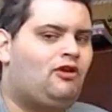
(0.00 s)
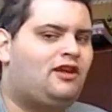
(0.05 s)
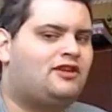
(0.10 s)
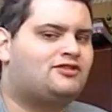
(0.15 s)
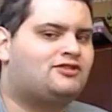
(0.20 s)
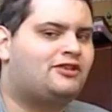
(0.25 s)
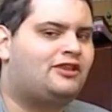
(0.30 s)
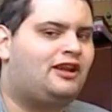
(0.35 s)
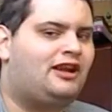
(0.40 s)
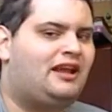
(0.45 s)
Right,
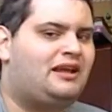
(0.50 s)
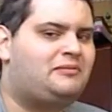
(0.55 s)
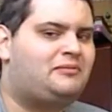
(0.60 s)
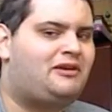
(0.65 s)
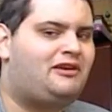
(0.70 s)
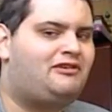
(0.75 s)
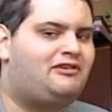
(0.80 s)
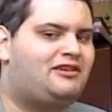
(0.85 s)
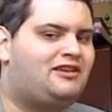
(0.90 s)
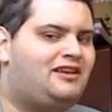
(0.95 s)
so the
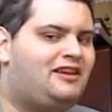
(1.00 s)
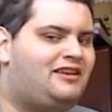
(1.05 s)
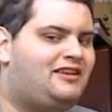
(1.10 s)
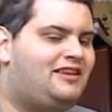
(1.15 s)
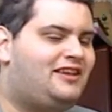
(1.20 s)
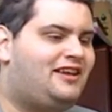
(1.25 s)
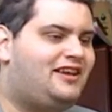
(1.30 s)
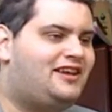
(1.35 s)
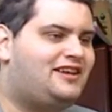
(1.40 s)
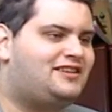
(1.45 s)
librarian in
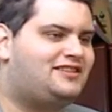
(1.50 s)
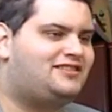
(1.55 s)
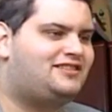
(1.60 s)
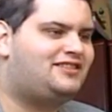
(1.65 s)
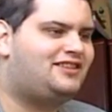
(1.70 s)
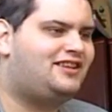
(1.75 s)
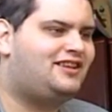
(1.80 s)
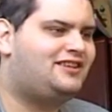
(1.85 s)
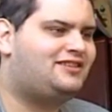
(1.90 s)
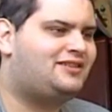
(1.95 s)
this
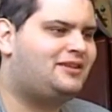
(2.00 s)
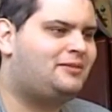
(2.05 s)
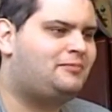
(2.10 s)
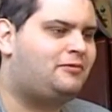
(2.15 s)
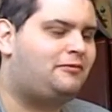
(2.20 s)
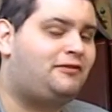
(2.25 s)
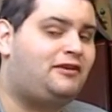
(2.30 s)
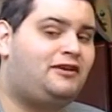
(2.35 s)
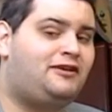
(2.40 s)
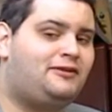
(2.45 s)
is a
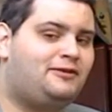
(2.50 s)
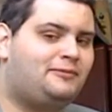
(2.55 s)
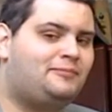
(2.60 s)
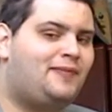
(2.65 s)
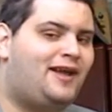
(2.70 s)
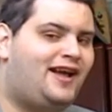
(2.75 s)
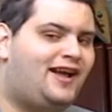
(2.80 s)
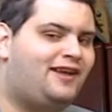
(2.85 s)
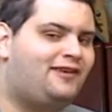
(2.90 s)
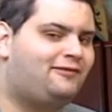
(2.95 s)
perverted old
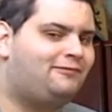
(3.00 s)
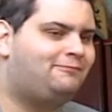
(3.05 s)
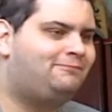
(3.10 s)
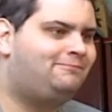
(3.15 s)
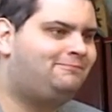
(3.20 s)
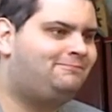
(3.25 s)
man.